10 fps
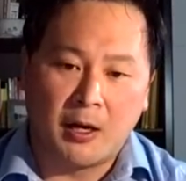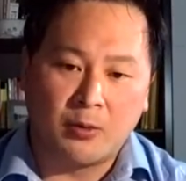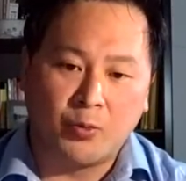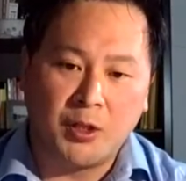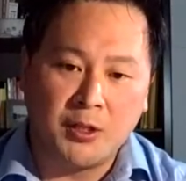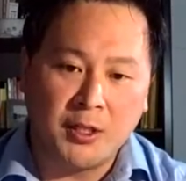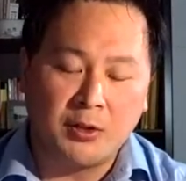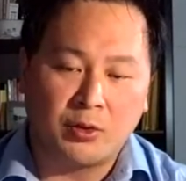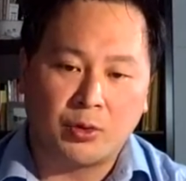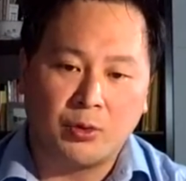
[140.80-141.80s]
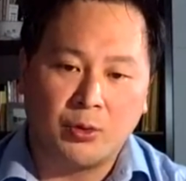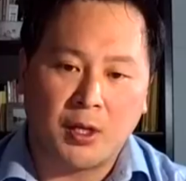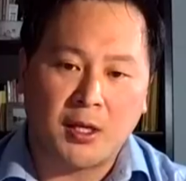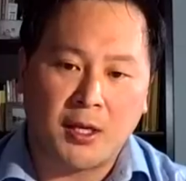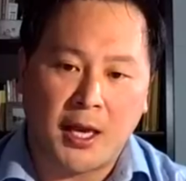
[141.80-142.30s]
We need to
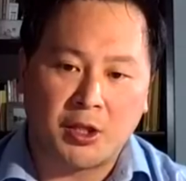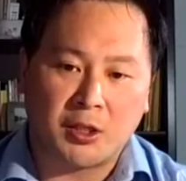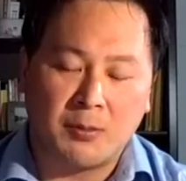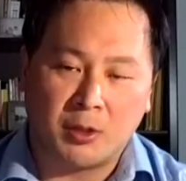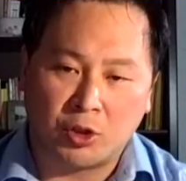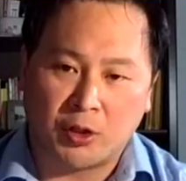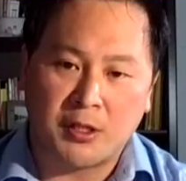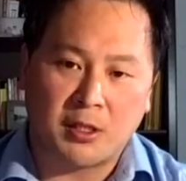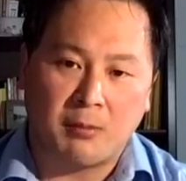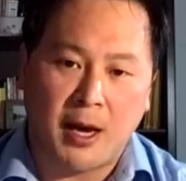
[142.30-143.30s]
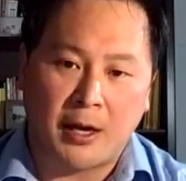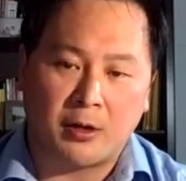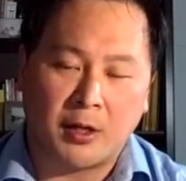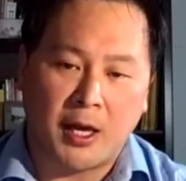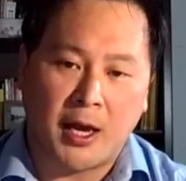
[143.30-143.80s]
engage them in a trusting
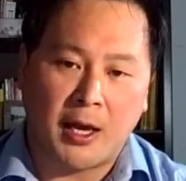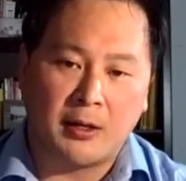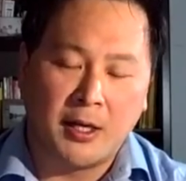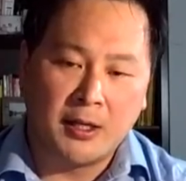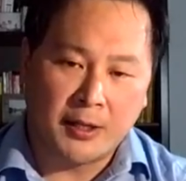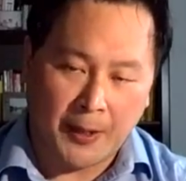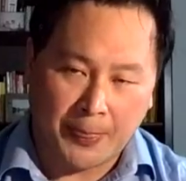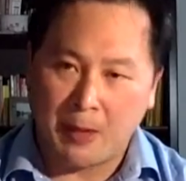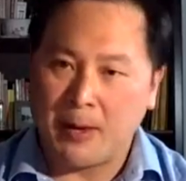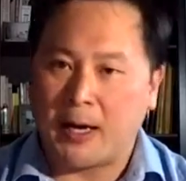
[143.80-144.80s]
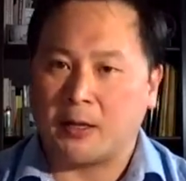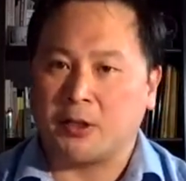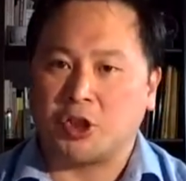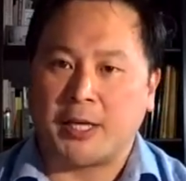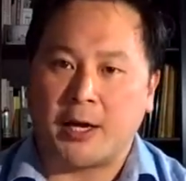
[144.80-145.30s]
manner and get them out of
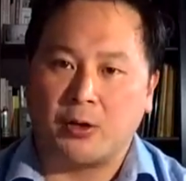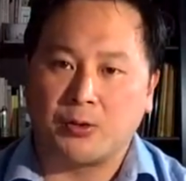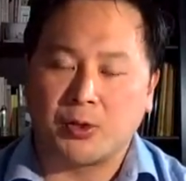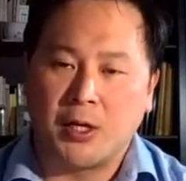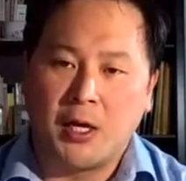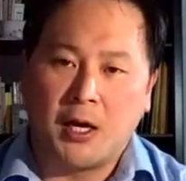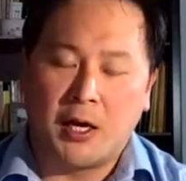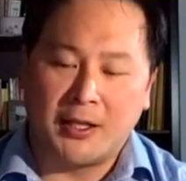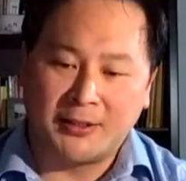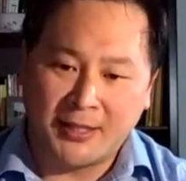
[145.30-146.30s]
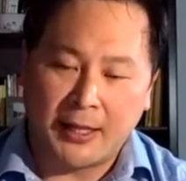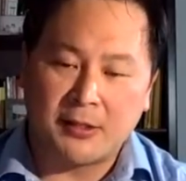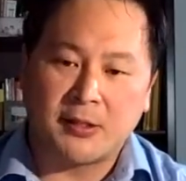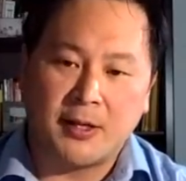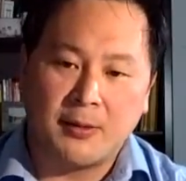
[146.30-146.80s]
the shadows and
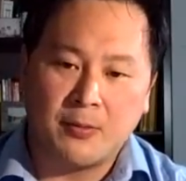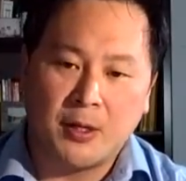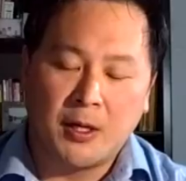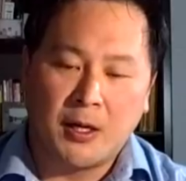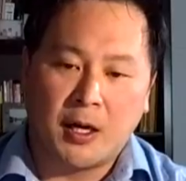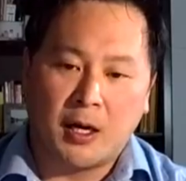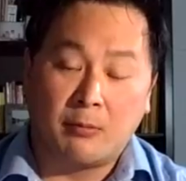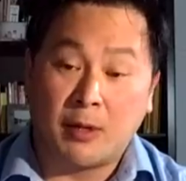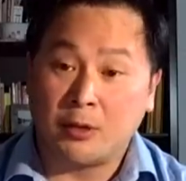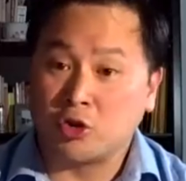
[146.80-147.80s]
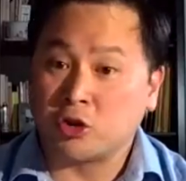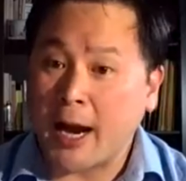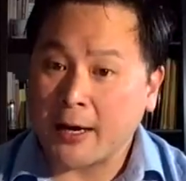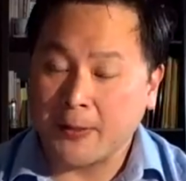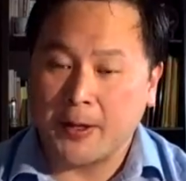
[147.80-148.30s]
test them and
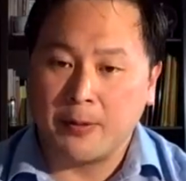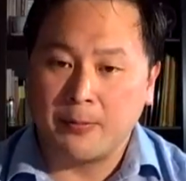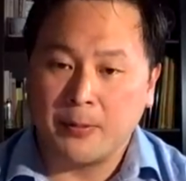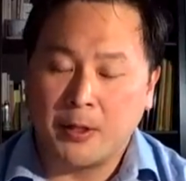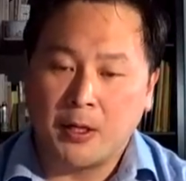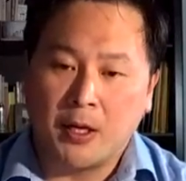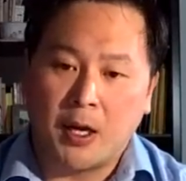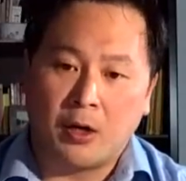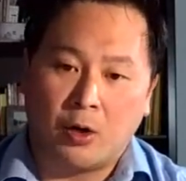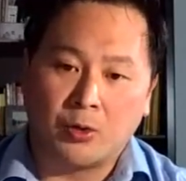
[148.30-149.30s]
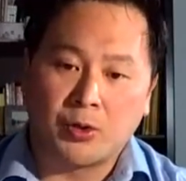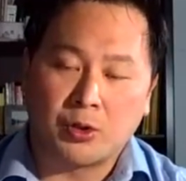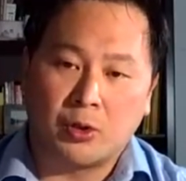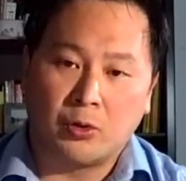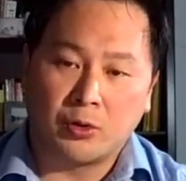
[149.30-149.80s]
track them, and
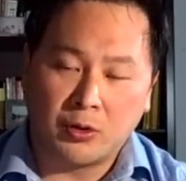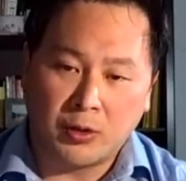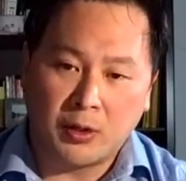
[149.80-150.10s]
also